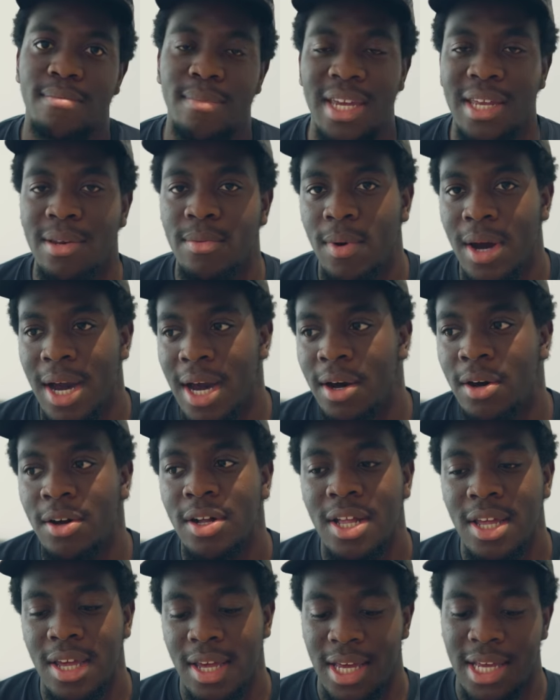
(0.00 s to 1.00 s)

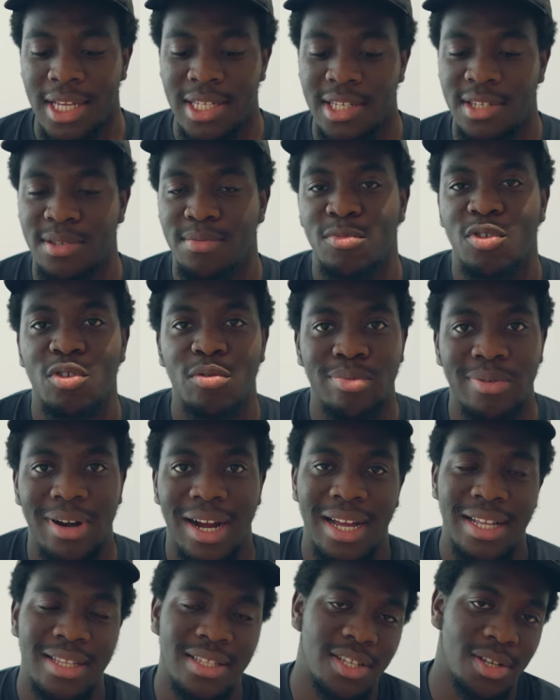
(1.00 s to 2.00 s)
Meanwhile, he's a small
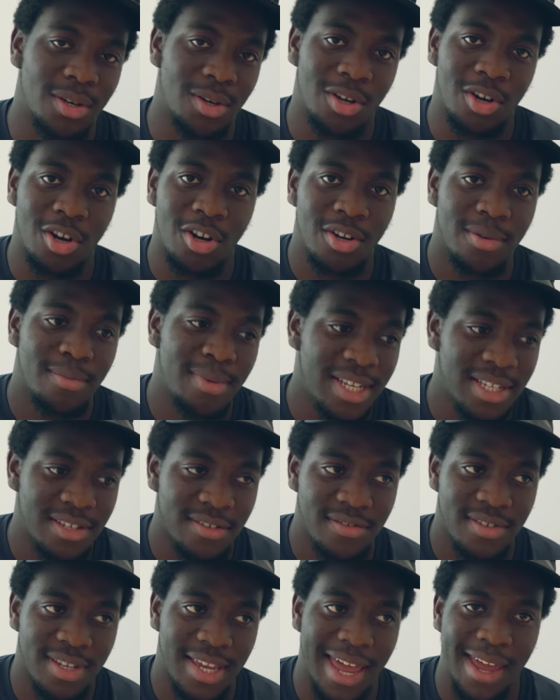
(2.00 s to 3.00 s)
brand, so economies
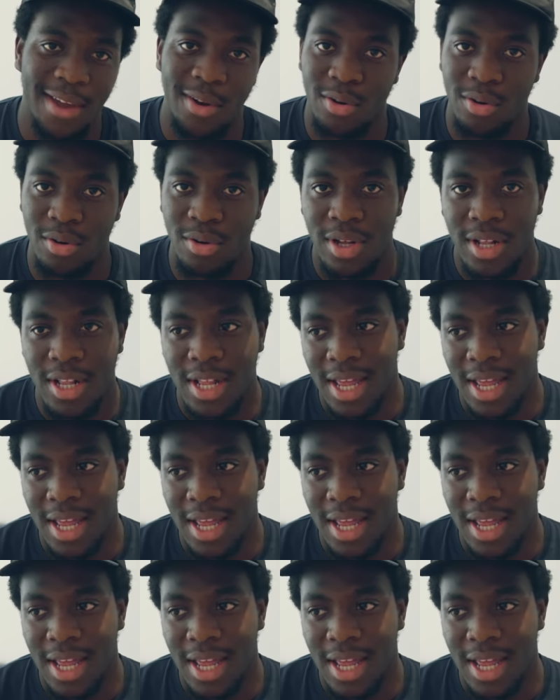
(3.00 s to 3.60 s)
of scale,